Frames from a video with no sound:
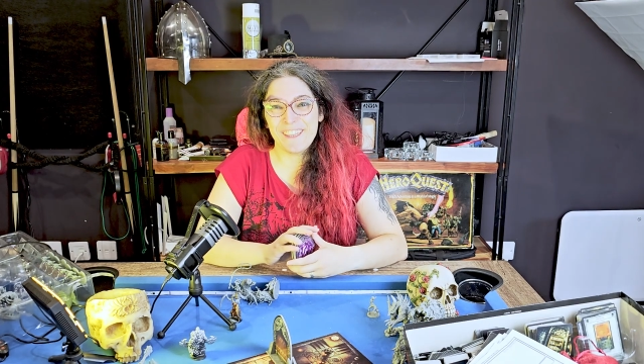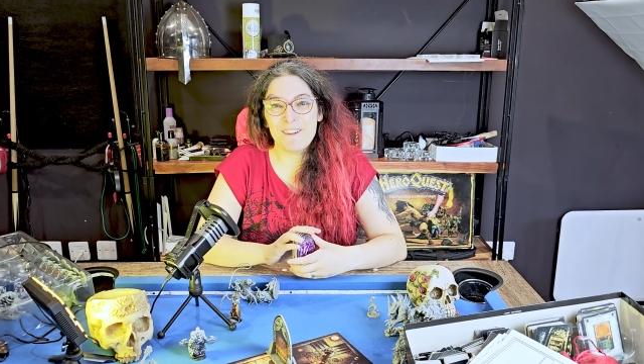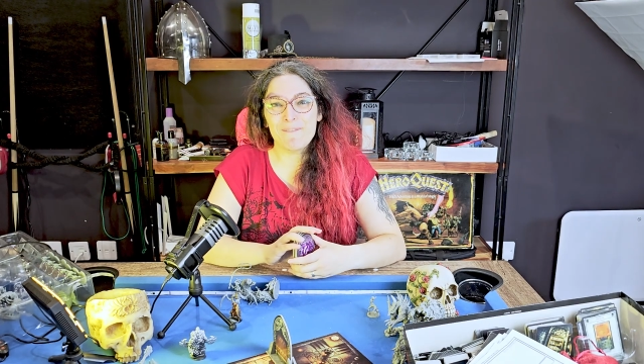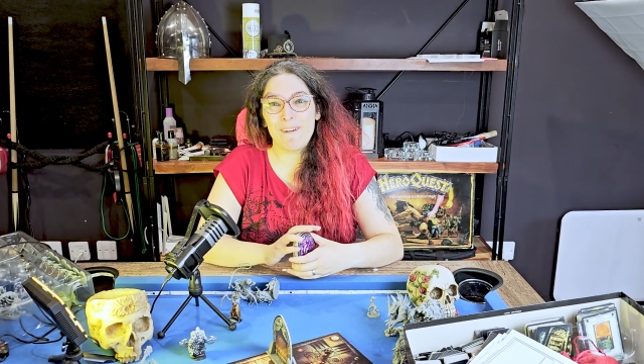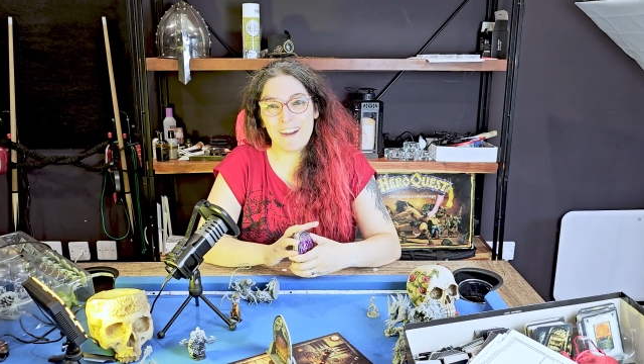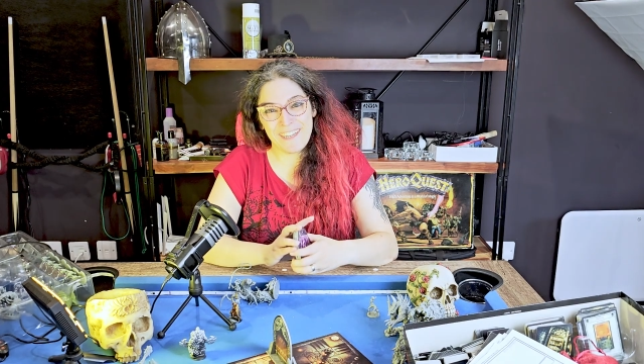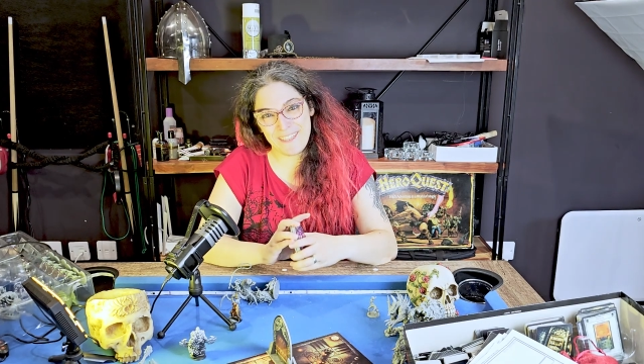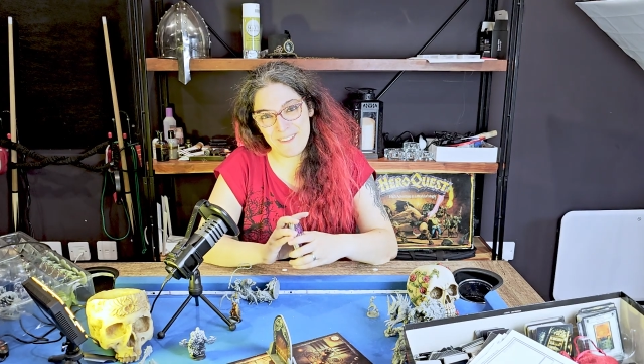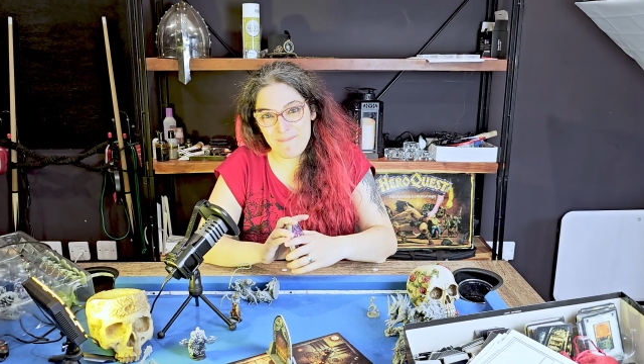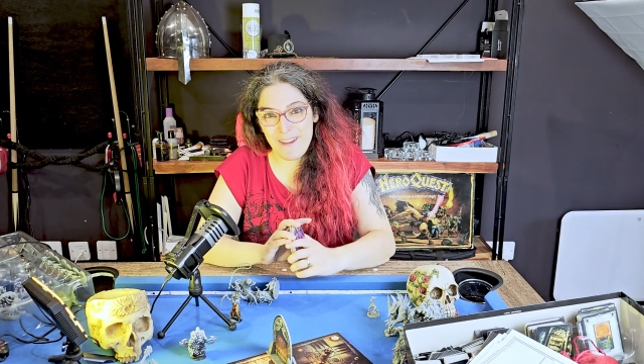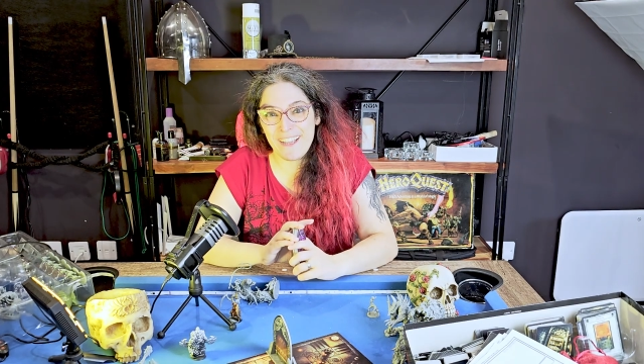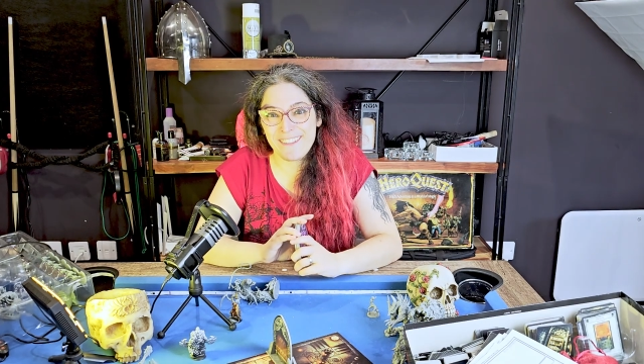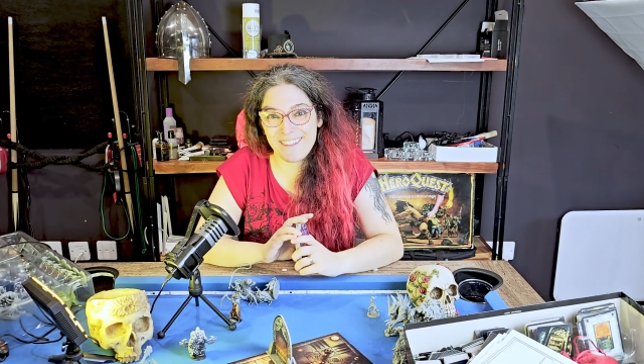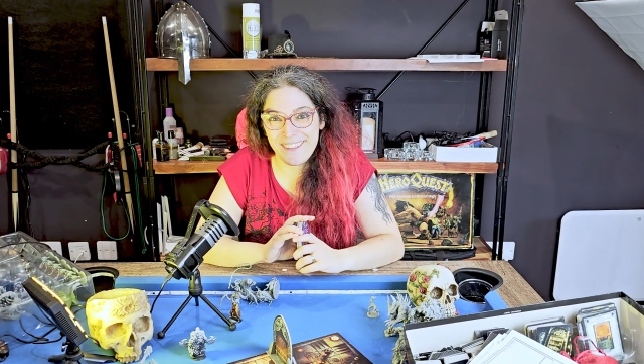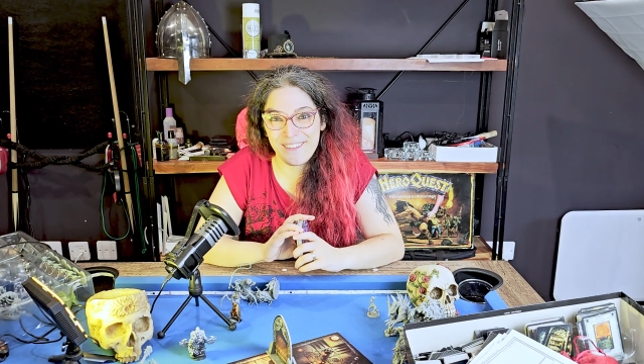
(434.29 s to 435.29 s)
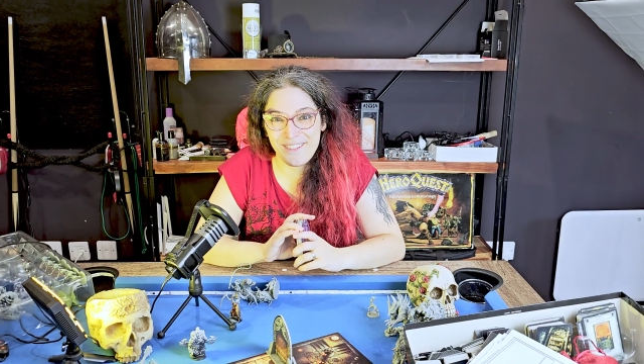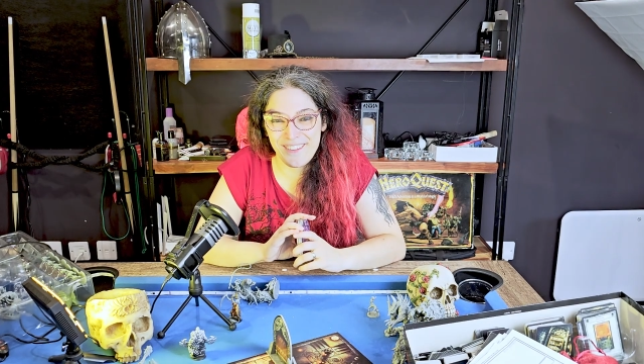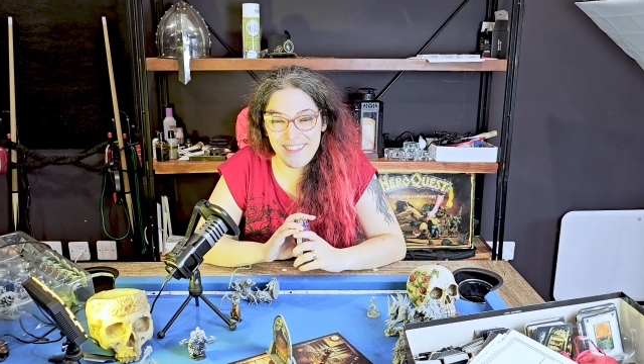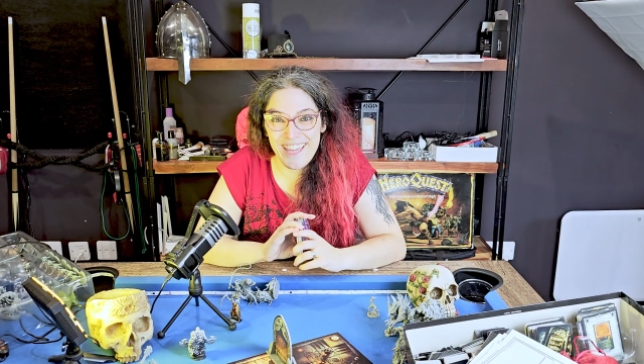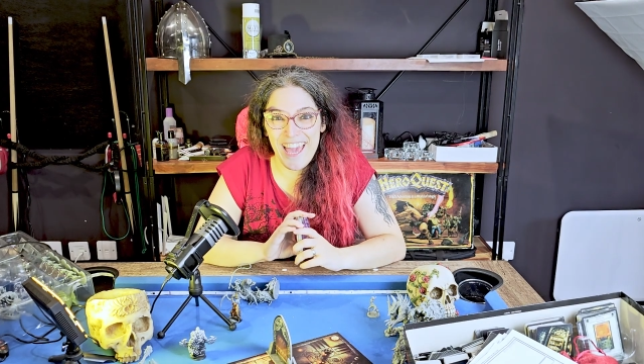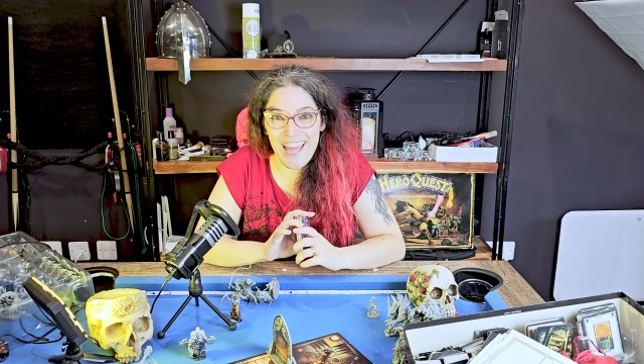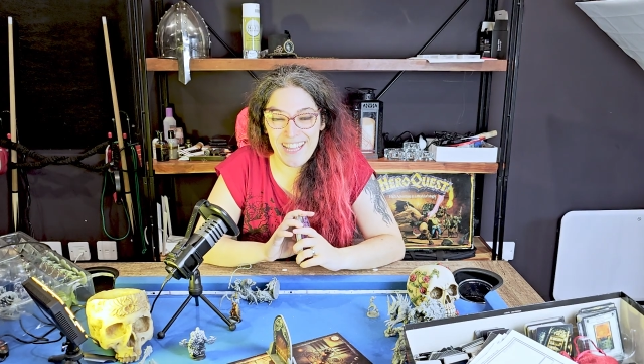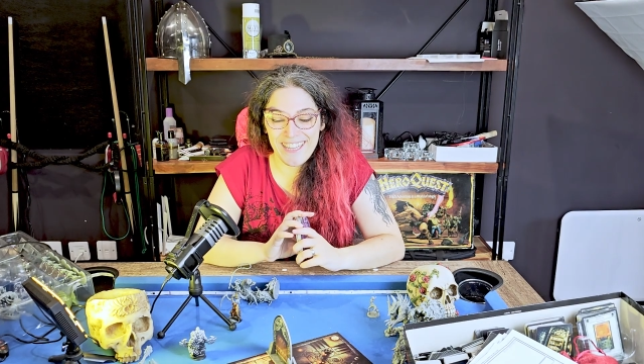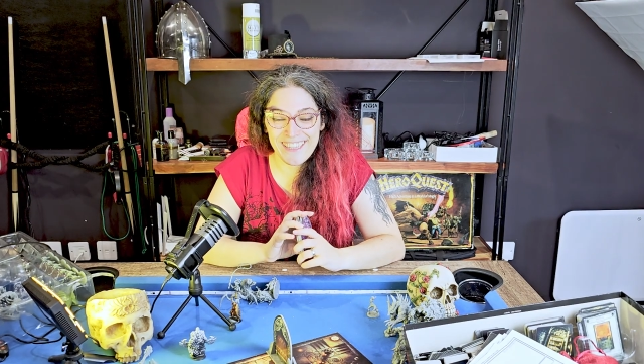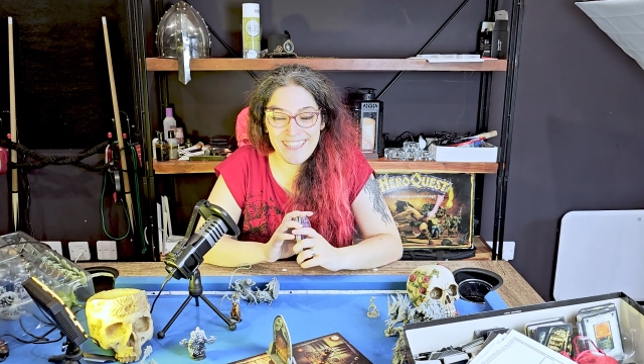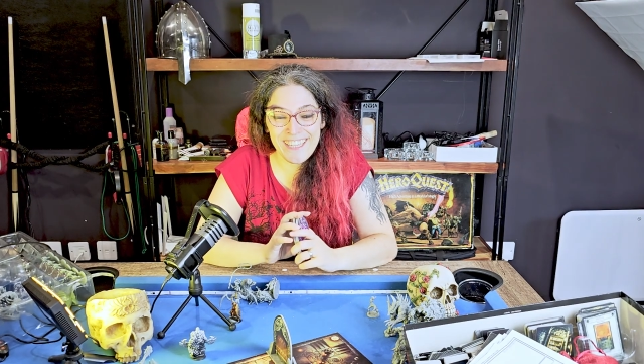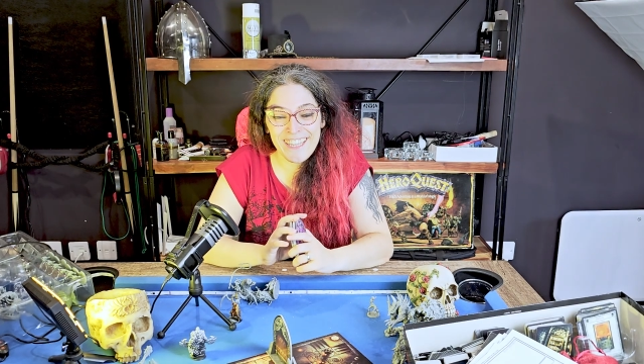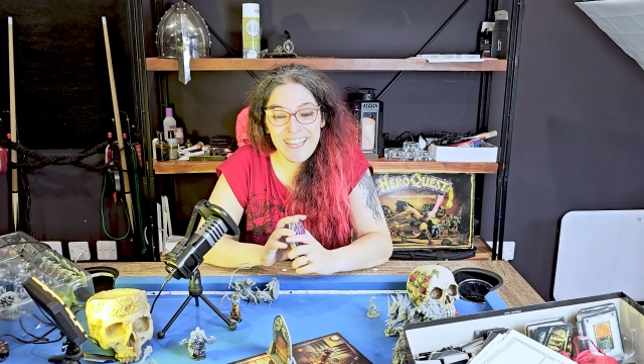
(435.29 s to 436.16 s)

the party makes it to the end.